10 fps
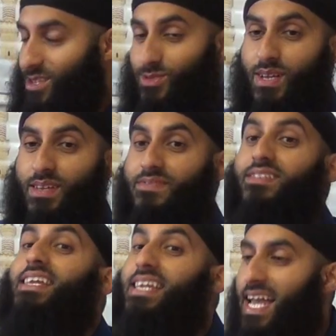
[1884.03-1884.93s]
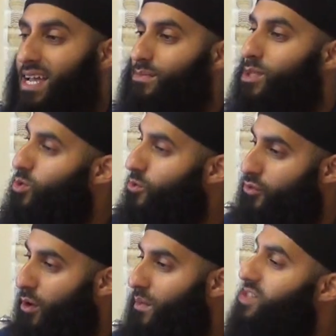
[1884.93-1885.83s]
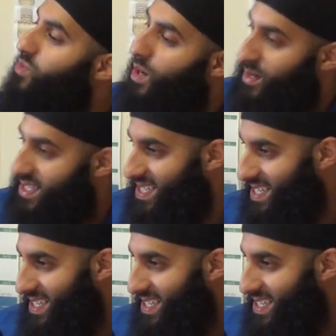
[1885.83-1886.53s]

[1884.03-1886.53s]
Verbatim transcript: So even the name they took from a swear word.